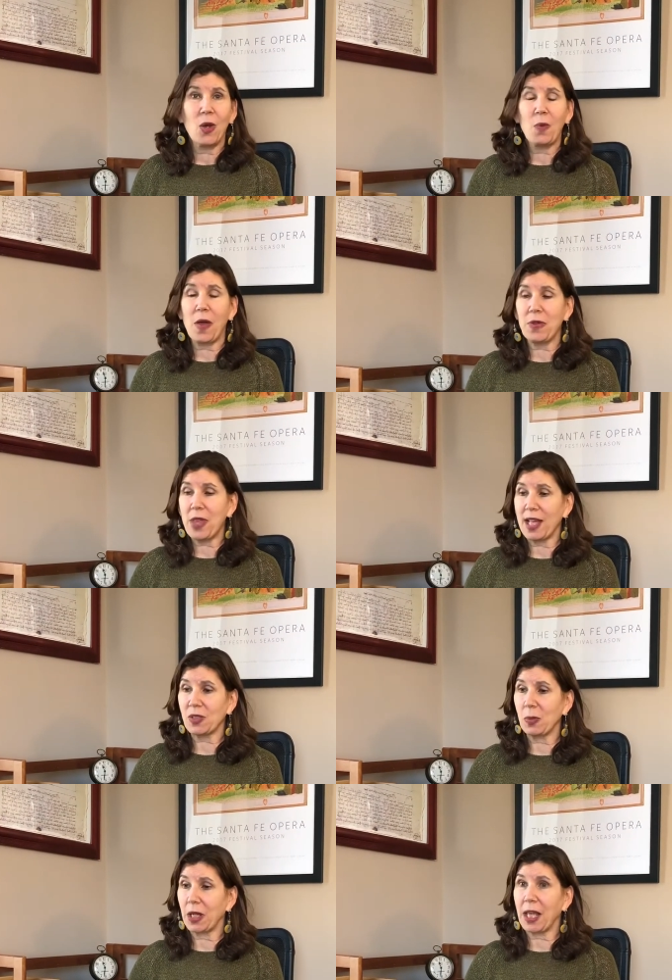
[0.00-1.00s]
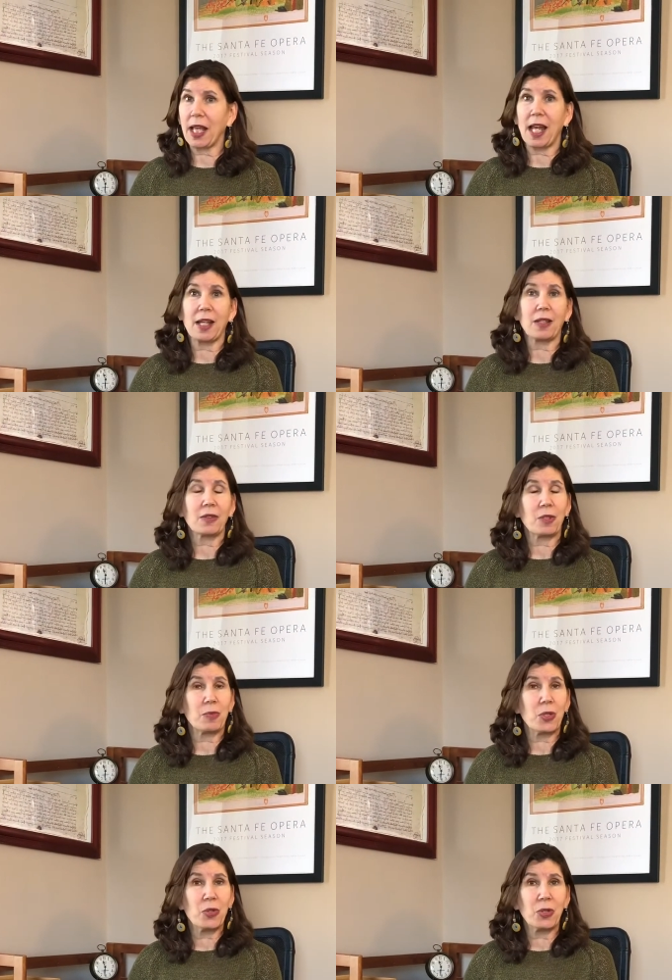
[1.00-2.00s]
whether that's working at a
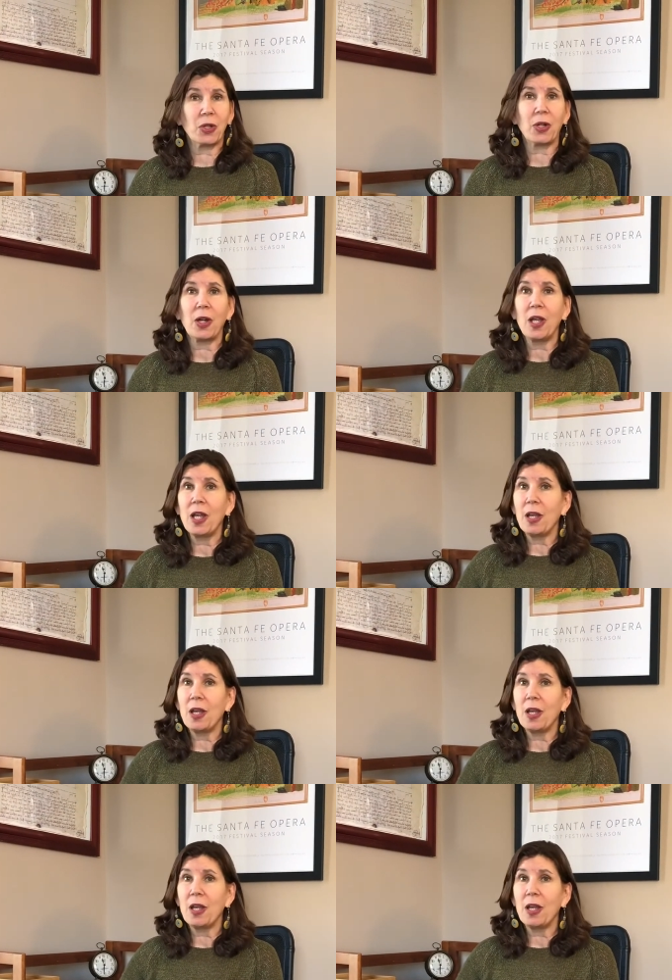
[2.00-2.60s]
computer,